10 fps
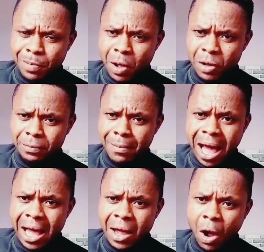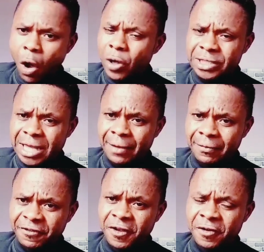spot, my
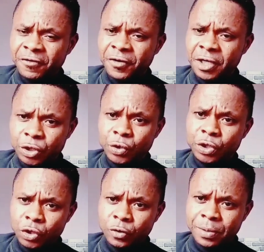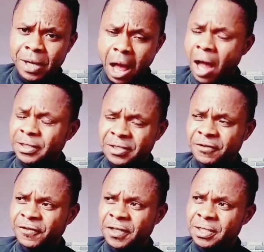all-time favorite YouTuber
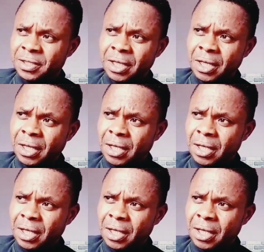activist.